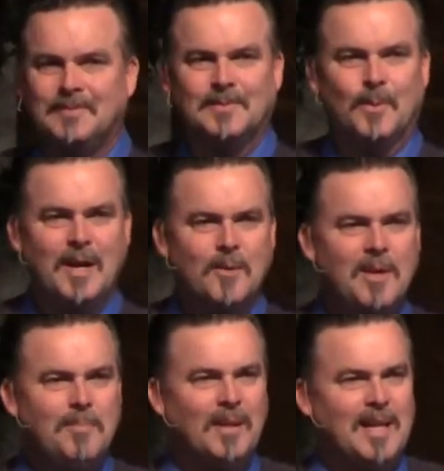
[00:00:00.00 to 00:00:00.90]
Where do
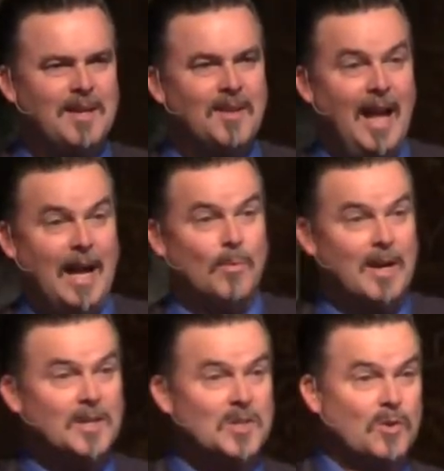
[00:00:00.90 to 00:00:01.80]
we believe? And
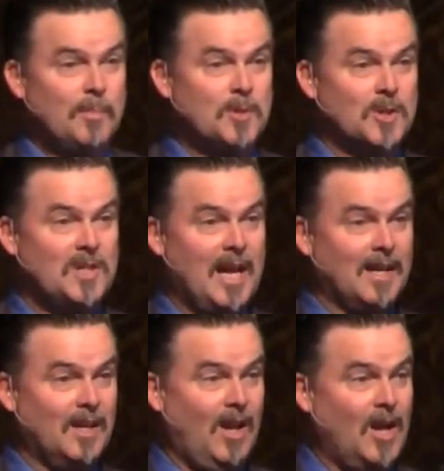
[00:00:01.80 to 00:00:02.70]
where does Scripture say
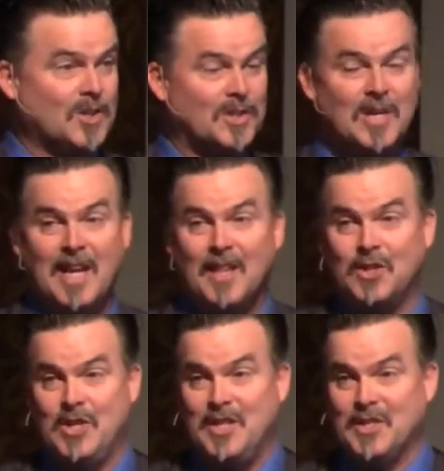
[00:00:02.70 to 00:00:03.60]
in Colossians
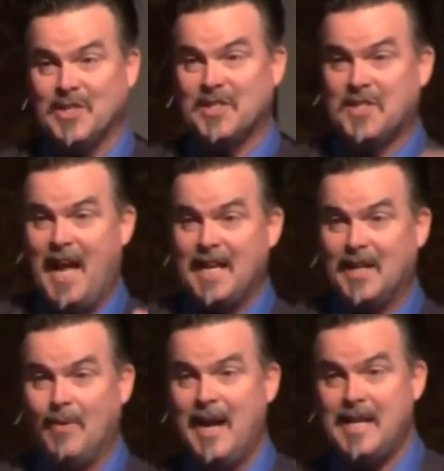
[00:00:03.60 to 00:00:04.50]
that Jesus is
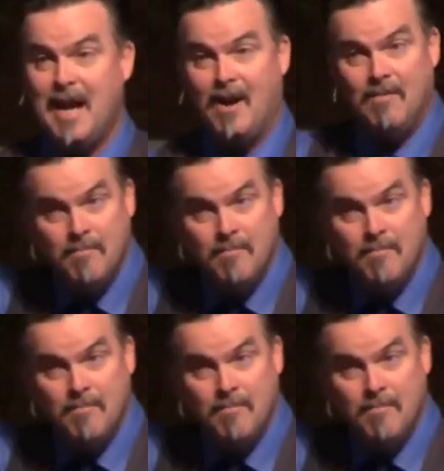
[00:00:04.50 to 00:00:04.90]
standing right now?